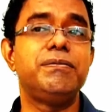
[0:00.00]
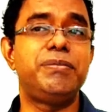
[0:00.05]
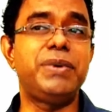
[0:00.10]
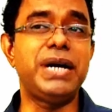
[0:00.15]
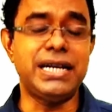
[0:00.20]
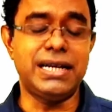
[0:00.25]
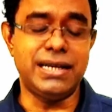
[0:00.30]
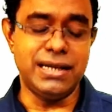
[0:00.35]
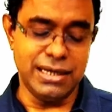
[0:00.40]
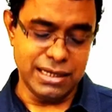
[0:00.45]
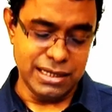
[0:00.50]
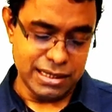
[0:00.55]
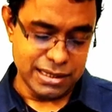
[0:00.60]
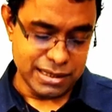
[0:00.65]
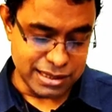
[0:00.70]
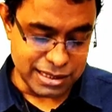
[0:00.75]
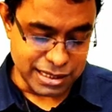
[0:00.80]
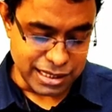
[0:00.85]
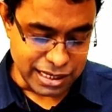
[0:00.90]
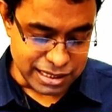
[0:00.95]
but
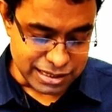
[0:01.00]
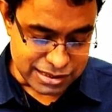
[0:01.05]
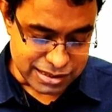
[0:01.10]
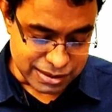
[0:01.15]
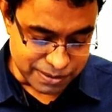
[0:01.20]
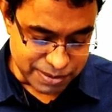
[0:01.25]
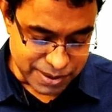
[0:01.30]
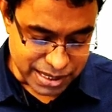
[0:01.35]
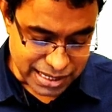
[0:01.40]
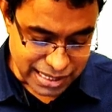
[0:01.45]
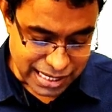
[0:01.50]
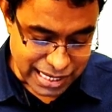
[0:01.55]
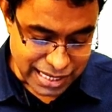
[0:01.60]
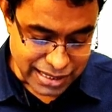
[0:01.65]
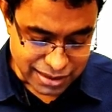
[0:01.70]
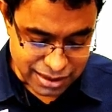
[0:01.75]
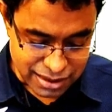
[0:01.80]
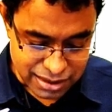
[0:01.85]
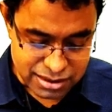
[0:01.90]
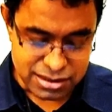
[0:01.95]
there are something
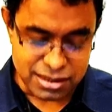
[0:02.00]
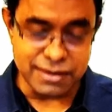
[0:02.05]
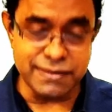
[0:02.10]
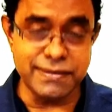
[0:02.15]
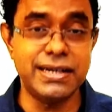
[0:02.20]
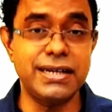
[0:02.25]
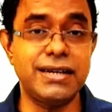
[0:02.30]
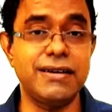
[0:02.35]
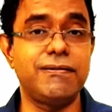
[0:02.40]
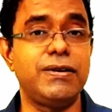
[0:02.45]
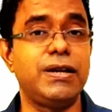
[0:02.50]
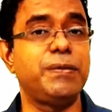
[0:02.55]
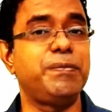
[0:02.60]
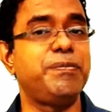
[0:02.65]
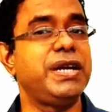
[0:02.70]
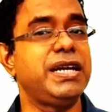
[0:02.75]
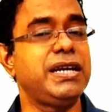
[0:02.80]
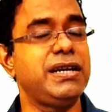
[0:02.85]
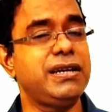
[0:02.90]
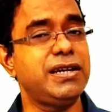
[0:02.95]
like test-driven
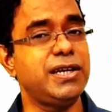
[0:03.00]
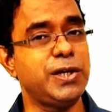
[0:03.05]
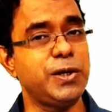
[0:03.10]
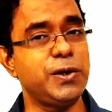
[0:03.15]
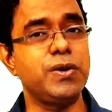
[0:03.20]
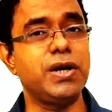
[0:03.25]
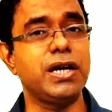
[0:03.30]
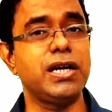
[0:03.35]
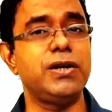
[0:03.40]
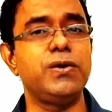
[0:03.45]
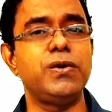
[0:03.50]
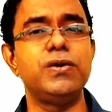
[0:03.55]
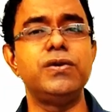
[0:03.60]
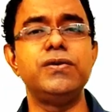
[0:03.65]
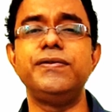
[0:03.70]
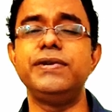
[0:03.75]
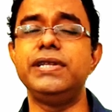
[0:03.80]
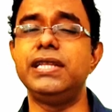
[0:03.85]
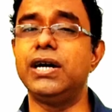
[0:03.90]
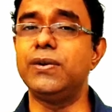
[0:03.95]
development you can do
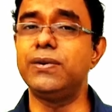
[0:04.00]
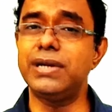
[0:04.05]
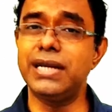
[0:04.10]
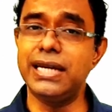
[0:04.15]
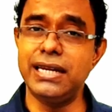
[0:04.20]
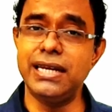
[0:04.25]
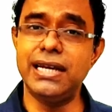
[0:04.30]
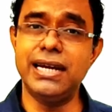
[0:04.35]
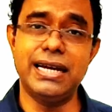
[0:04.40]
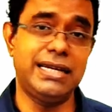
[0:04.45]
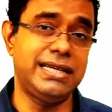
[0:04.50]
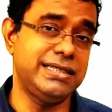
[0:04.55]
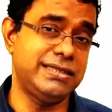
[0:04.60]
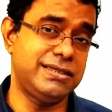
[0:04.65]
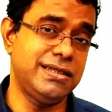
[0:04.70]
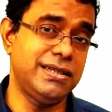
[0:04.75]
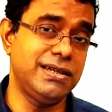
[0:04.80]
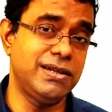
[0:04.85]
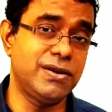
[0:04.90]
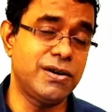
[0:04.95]
without any
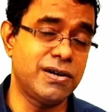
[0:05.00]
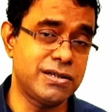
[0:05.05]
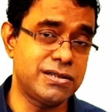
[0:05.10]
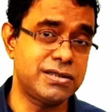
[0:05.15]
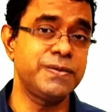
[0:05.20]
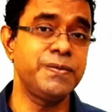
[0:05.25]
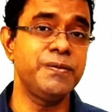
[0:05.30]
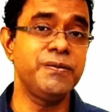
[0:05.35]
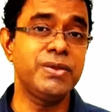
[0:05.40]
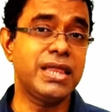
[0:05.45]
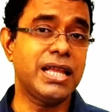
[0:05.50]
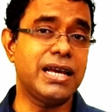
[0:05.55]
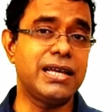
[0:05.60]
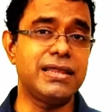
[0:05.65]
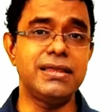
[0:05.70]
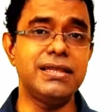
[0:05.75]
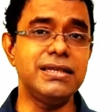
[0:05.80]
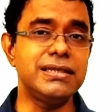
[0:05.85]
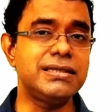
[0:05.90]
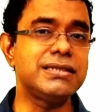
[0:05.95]
additional cost,
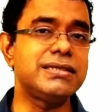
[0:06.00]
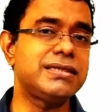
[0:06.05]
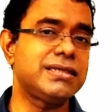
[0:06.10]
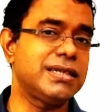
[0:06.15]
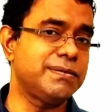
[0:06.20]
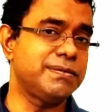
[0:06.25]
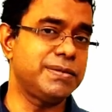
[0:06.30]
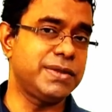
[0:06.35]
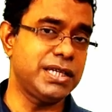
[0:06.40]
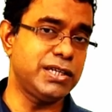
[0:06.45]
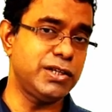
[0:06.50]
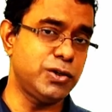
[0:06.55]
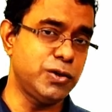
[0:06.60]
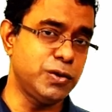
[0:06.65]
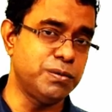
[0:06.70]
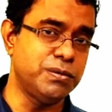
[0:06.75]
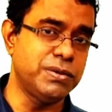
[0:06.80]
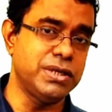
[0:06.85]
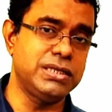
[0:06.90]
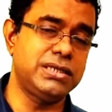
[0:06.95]
And this is something
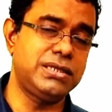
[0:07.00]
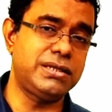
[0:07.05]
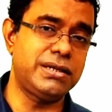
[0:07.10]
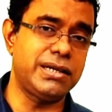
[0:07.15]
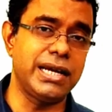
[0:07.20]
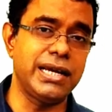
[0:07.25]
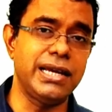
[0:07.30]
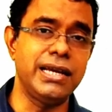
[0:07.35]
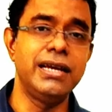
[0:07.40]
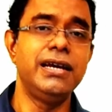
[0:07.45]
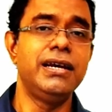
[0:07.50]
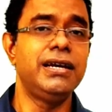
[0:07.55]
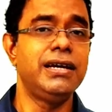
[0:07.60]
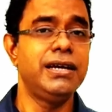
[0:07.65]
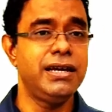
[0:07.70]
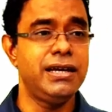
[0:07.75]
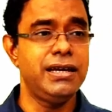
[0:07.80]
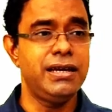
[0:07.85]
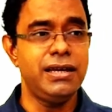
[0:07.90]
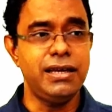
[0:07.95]
you must try.
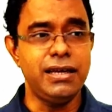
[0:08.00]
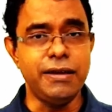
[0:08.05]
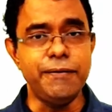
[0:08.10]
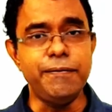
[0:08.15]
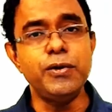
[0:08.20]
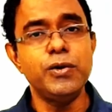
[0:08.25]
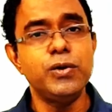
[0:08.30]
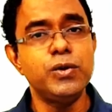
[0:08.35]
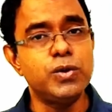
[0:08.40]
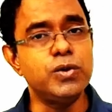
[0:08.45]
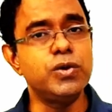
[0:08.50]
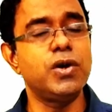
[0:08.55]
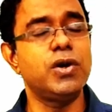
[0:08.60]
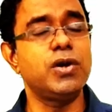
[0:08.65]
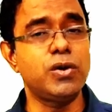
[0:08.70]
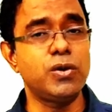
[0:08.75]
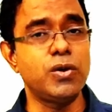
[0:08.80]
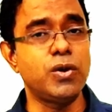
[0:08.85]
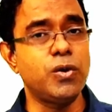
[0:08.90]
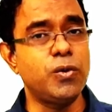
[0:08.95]
If you do not